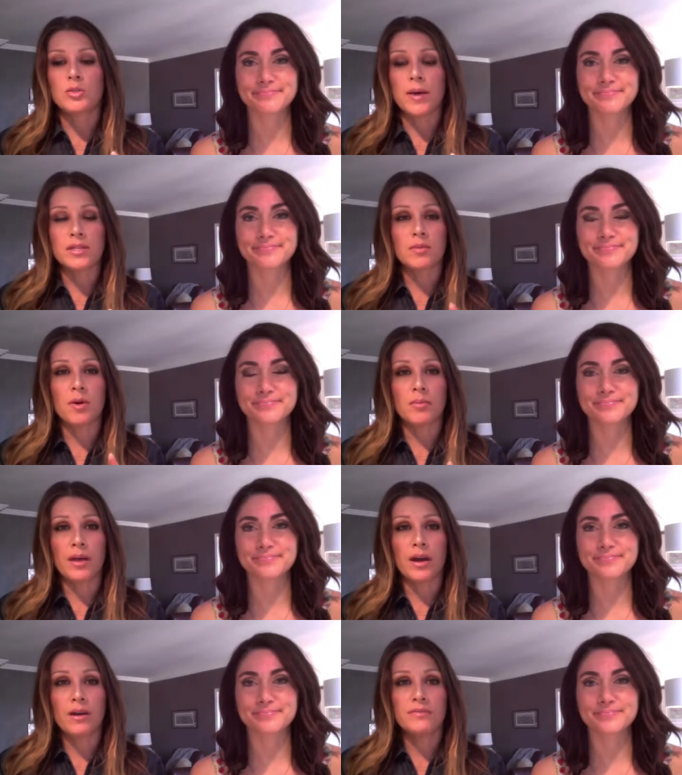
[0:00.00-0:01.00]
Speaker 1: basketball
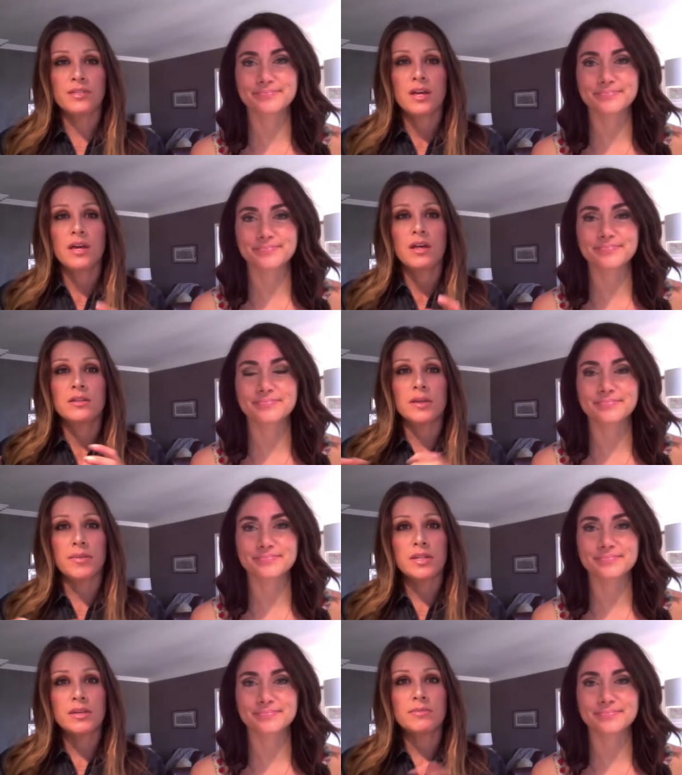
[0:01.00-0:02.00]
playoffs. Some of the
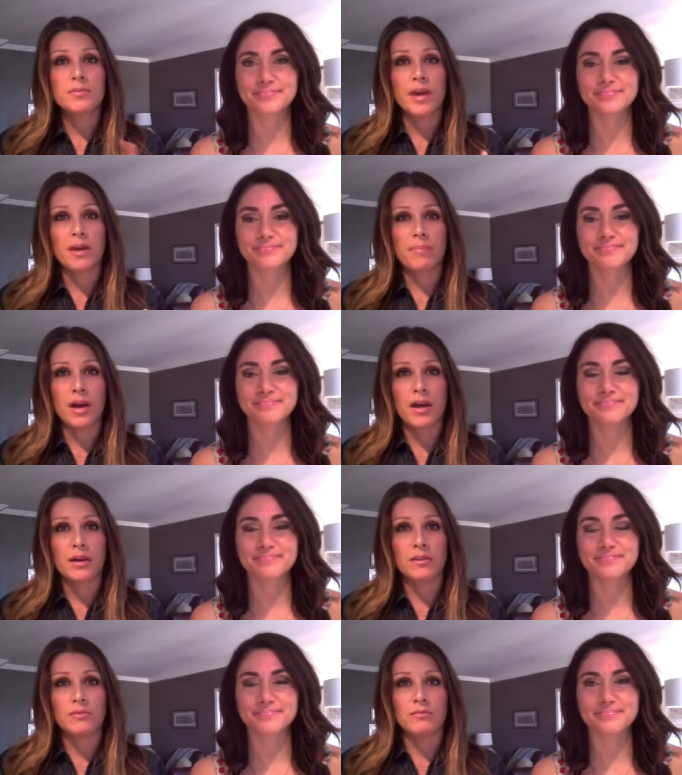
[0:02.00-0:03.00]
teams make it
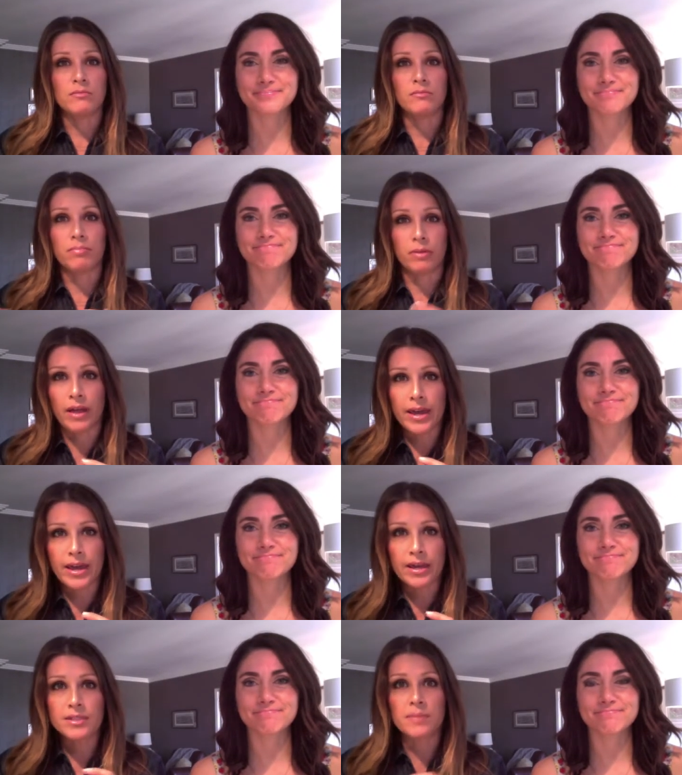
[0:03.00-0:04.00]
by
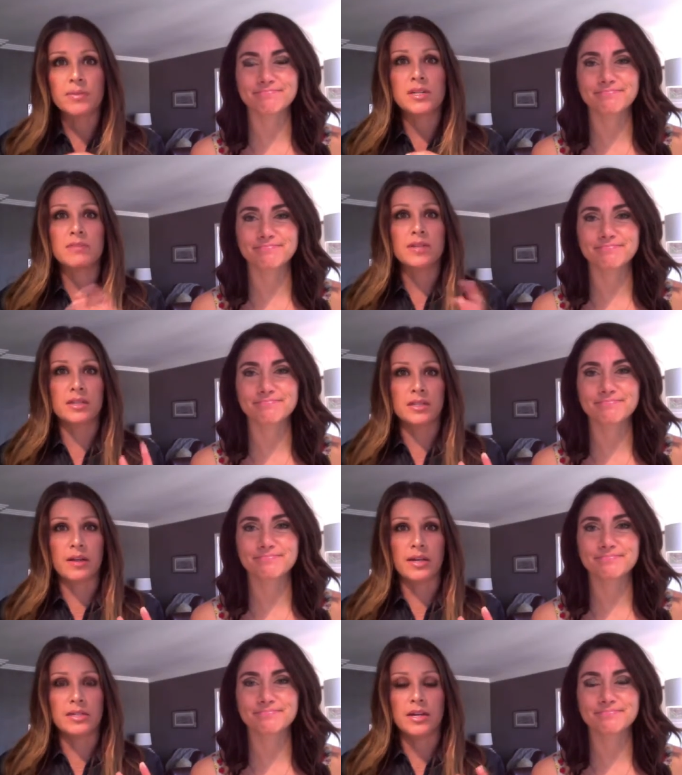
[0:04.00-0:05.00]
playing. Some teams get
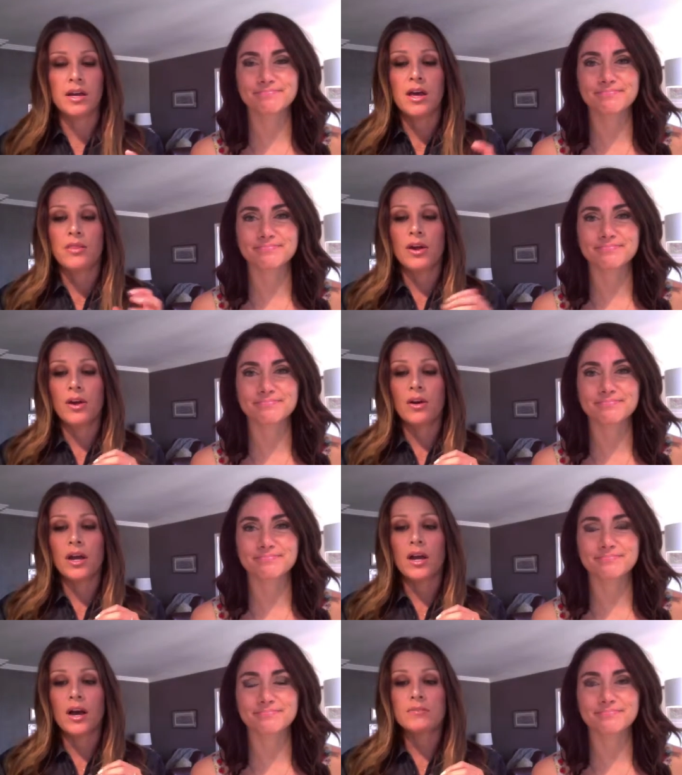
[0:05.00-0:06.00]
selected. There, it
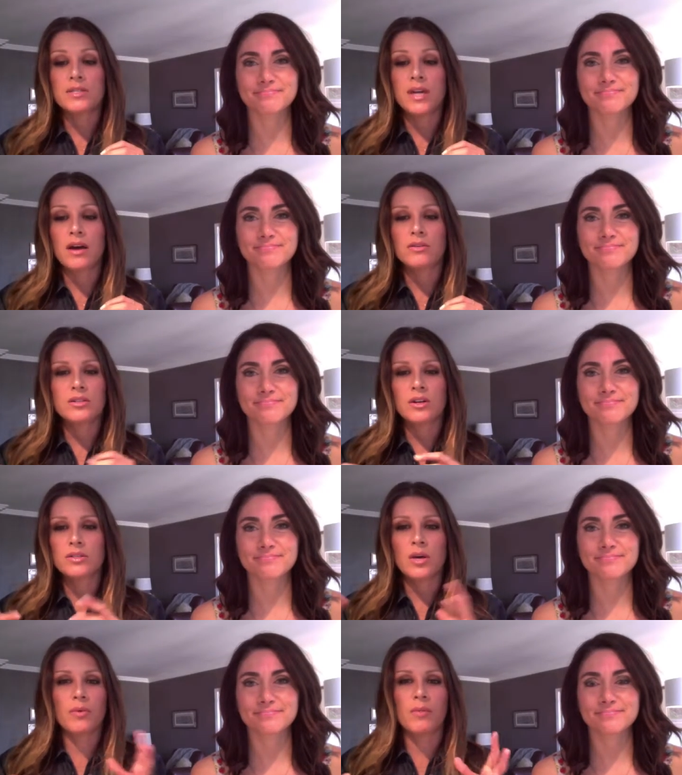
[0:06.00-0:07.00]
comes down, it starts
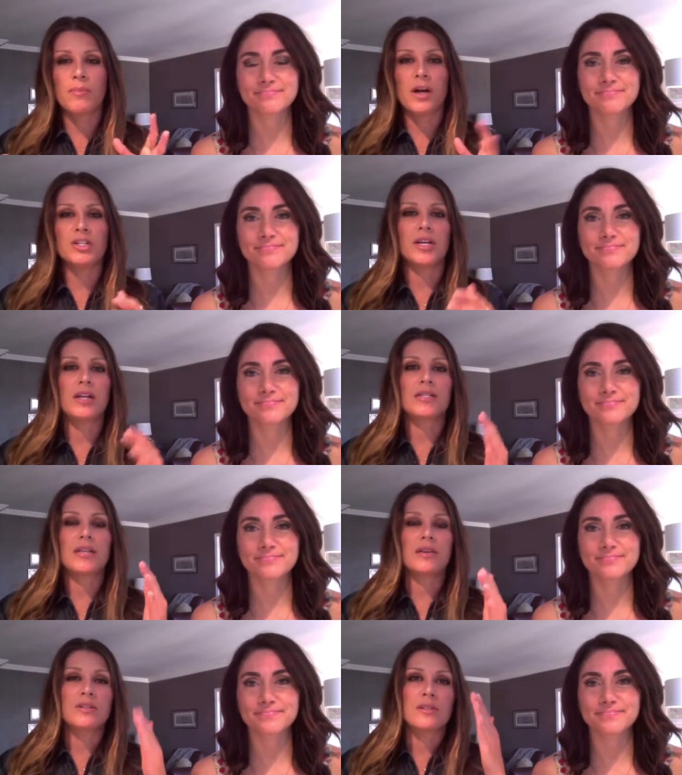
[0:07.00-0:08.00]
out with a bunch. It gets
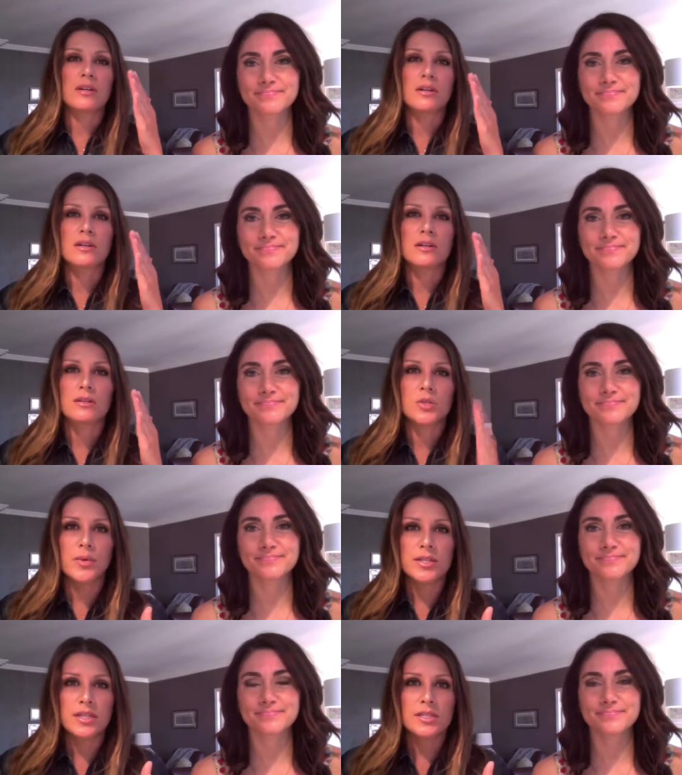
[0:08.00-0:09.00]
down to the
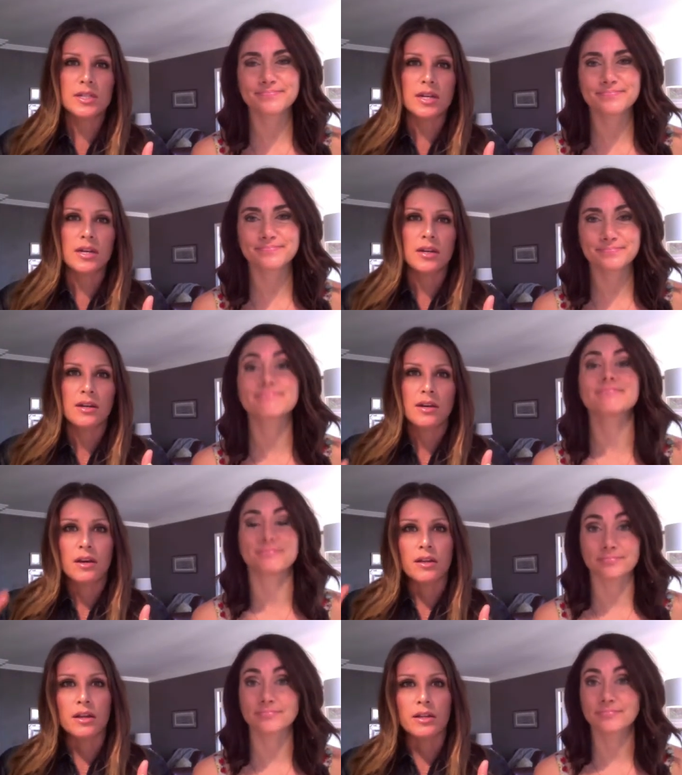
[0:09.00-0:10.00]
Sweet 16,
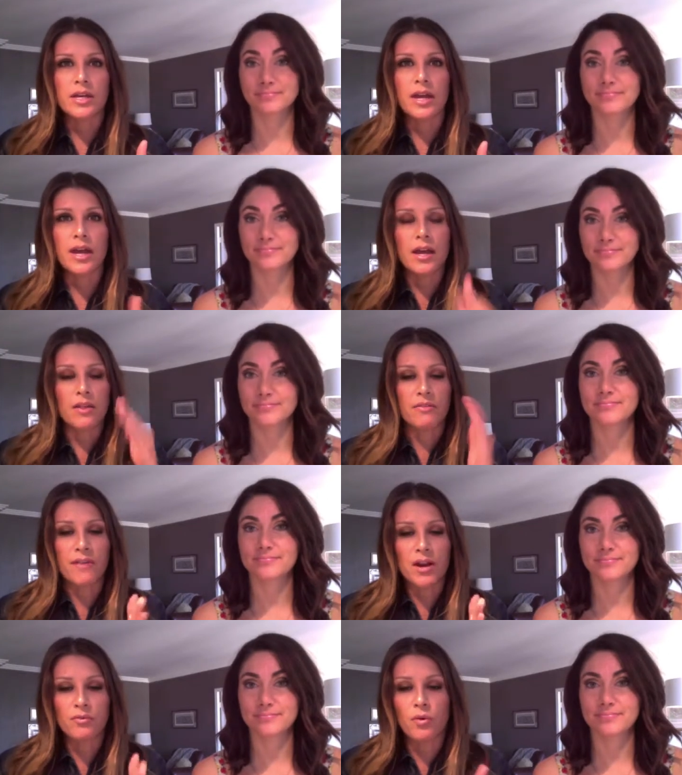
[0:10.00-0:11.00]
the Elite Eight, the
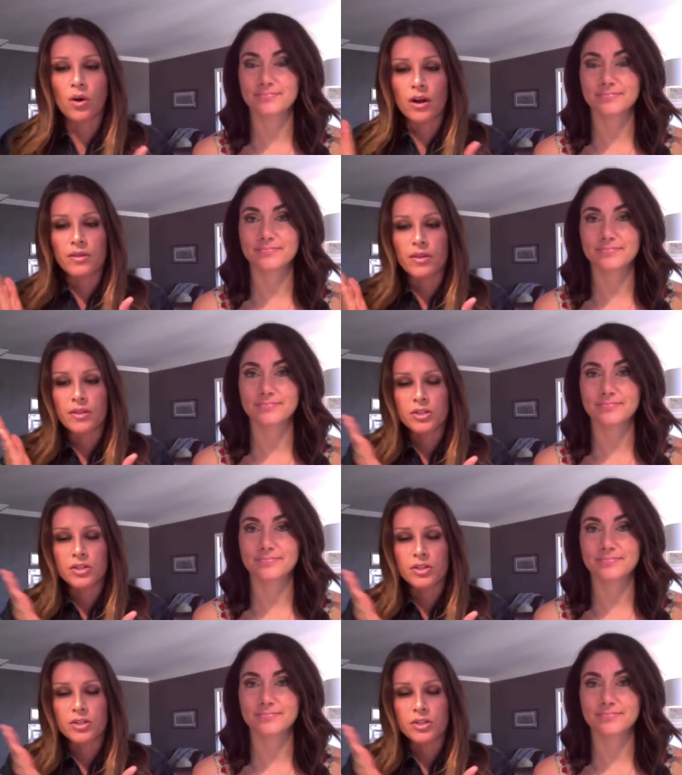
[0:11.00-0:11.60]
Final Four, and then